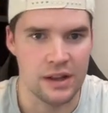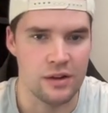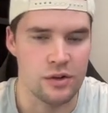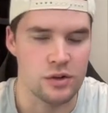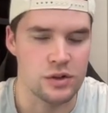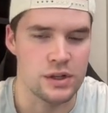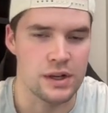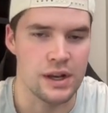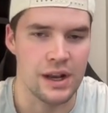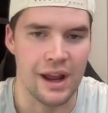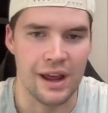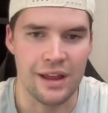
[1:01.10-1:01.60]
there's
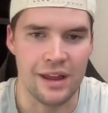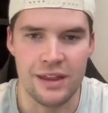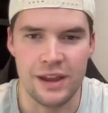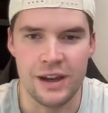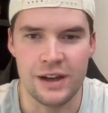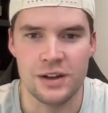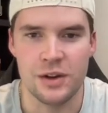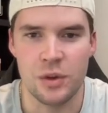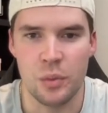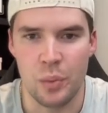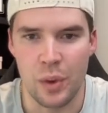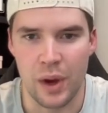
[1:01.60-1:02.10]
nothing
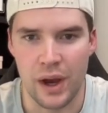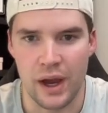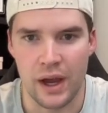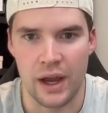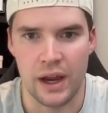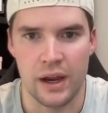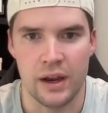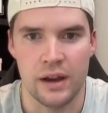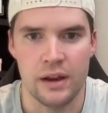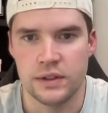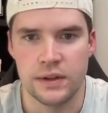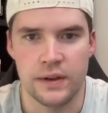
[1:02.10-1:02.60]
to
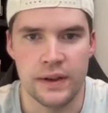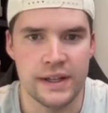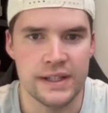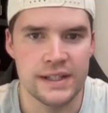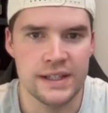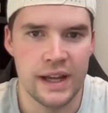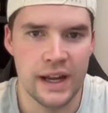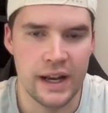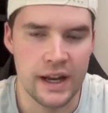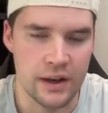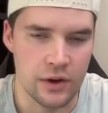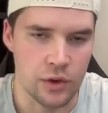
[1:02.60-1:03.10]
buy. So let's
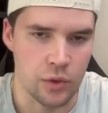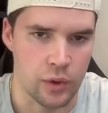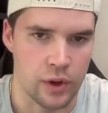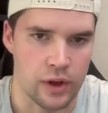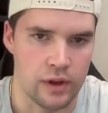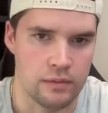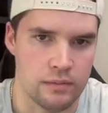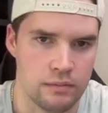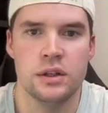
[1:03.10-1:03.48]
get into it.